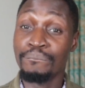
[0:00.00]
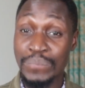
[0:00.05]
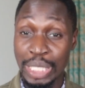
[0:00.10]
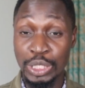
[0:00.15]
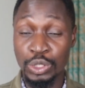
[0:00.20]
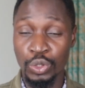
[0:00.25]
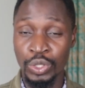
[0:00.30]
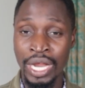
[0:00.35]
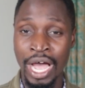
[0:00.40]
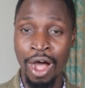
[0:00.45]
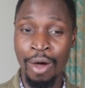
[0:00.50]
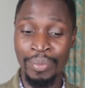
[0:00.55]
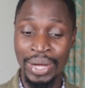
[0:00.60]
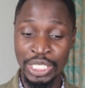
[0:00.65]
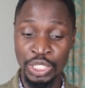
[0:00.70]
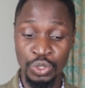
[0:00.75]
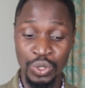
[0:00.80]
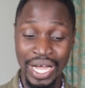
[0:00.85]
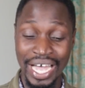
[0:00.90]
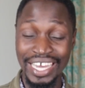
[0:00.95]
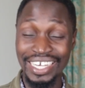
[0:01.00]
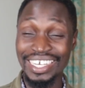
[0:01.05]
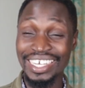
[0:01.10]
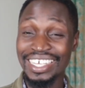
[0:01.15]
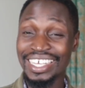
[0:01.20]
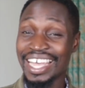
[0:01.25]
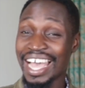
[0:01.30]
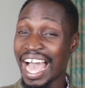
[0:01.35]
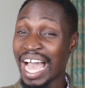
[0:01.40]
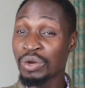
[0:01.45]
based on how much you earn.
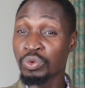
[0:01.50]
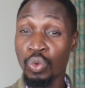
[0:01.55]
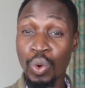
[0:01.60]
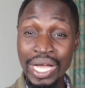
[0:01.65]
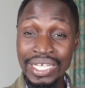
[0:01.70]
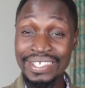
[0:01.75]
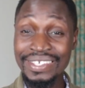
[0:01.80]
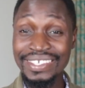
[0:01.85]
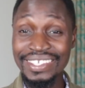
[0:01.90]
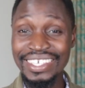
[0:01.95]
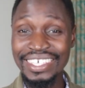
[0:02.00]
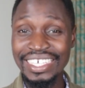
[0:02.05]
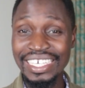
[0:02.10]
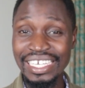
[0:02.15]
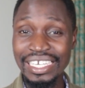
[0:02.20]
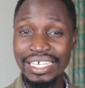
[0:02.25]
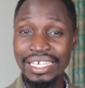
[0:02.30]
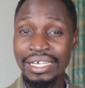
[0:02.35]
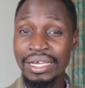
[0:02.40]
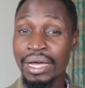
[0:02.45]
And worse still,